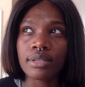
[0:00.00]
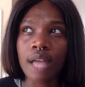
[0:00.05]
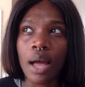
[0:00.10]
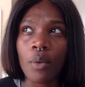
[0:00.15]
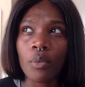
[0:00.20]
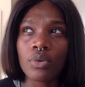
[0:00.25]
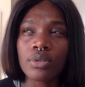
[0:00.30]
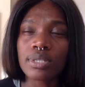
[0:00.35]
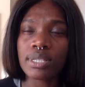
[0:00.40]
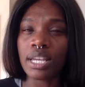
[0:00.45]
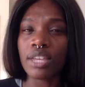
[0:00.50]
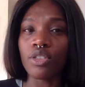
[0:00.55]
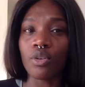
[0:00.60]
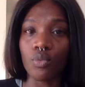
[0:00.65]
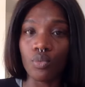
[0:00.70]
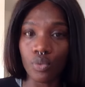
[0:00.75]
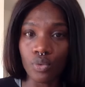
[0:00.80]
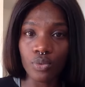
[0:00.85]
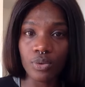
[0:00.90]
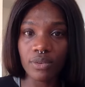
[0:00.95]
I won't say the
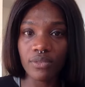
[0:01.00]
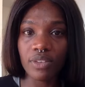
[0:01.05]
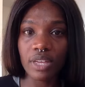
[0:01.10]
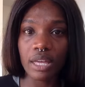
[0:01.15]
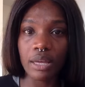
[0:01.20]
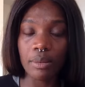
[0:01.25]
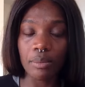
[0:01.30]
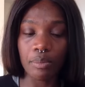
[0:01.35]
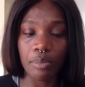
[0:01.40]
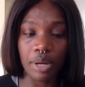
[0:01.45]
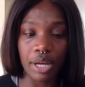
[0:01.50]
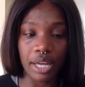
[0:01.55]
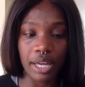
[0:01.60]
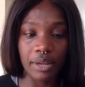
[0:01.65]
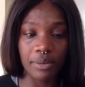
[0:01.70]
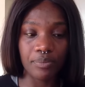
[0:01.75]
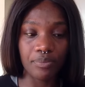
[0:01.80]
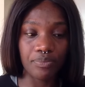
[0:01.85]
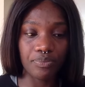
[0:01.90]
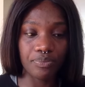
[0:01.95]
root of it,
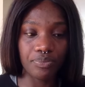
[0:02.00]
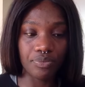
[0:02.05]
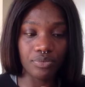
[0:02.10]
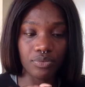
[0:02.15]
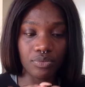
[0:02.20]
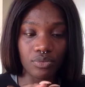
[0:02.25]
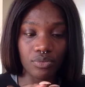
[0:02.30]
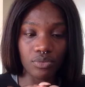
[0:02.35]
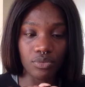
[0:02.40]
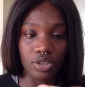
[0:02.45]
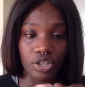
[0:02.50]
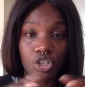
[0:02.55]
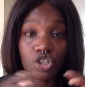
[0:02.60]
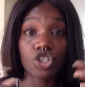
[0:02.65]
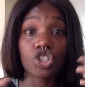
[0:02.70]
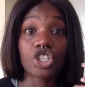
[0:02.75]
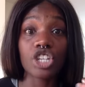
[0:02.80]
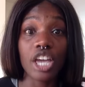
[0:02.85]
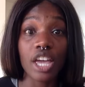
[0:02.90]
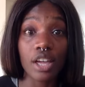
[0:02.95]
but the
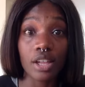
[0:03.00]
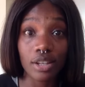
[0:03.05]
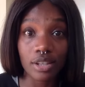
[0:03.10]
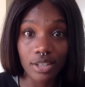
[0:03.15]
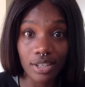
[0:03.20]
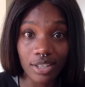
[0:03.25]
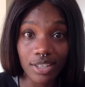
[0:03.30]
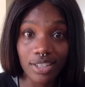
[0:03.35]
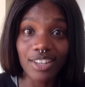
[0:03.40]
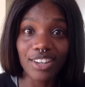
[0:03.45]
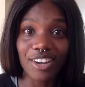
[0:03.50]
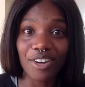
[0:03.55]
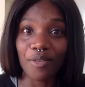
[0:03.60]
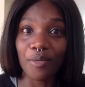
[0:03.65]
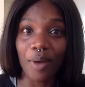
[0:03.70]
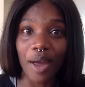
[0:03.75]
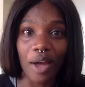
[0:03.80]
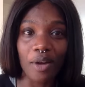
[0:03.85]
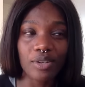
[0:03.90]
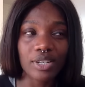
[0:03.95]
shell
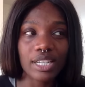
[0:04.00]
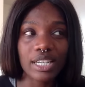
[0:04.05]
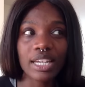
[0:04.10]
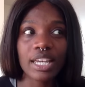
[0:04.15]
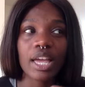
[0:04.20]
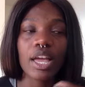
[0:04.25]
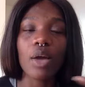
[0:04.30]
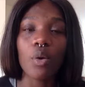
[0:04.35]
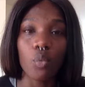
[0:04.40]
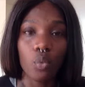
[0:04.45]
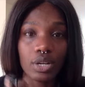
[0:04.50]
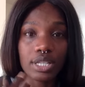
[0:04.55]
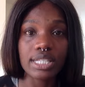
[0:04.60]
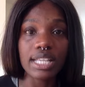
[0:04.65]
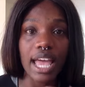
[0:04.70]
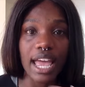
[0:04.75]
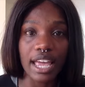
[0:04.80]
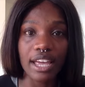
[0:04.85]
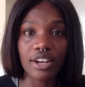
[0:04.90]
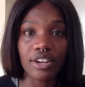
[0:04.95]
around it
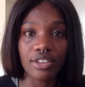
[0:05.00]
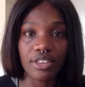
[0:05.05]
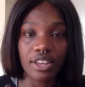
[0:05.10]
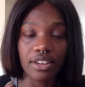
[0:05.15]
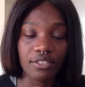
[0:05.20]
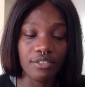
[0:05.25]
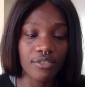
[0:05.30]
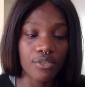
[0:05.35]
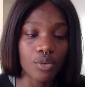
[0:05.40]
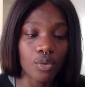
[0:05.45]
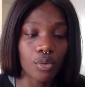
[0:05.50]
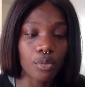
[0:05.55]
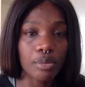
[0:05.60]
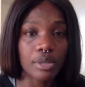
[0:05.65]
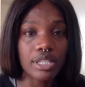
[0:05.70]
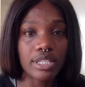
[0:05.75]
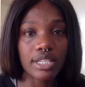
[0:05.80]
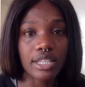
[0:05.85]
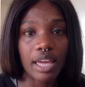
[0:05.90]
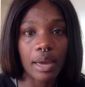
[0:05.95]
was anger that fueled
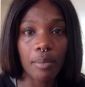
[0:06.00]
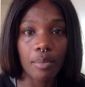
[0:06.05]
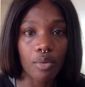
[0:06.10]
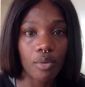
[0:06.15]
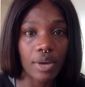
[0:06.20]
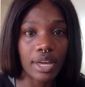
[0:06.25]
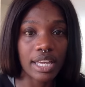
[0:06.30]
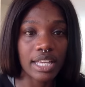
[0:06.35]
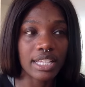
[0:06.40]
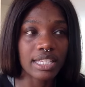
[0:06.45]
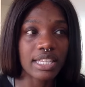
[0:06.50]
me to that point.